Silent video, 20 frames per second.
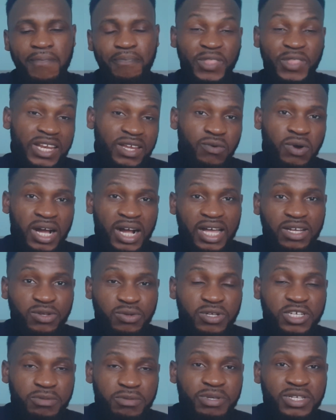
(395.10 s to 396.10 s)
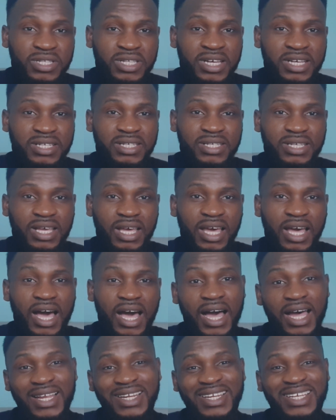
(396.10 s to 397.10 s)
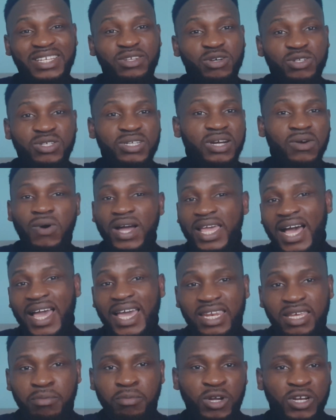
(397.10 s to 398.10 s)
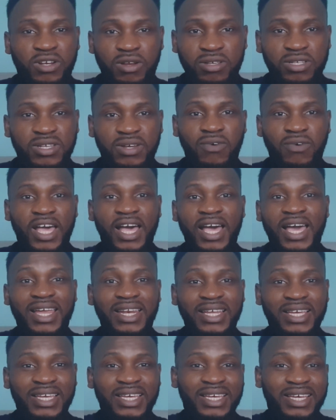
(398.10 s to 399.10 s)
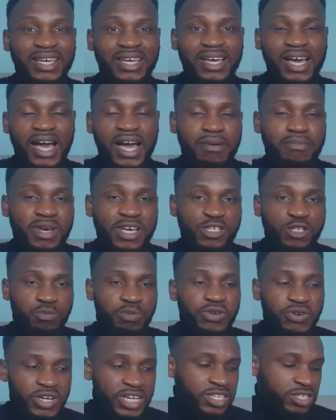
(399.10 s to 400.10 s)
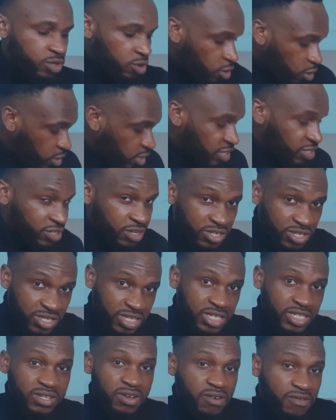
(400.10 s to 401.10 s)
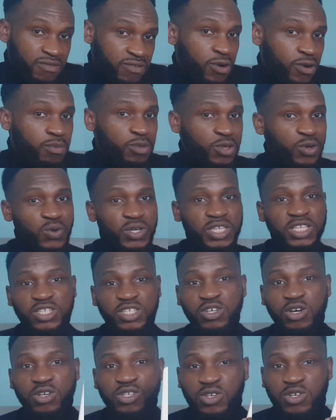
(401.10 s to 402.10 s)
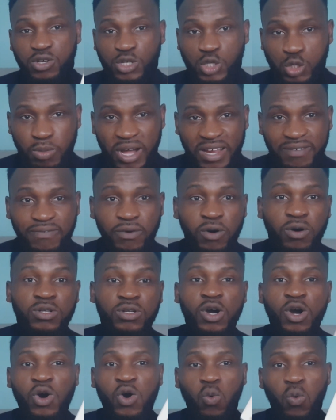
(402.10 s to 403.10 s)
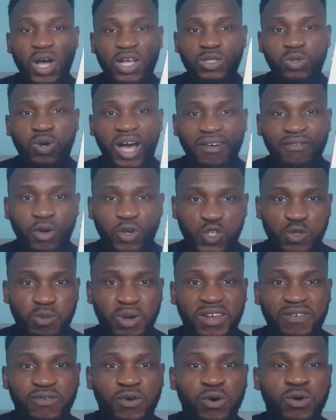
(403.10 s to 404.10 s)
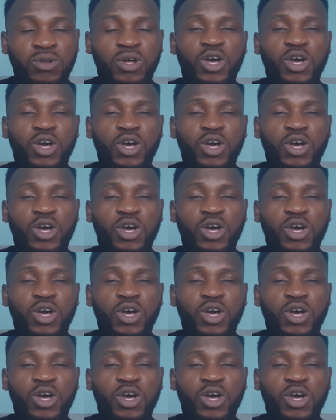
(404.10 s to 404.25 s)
anyone can do this business, and it doesn't require any money, it doesn't require any experience. All it just needs from you is just your smartphone. Once you have your smartphone,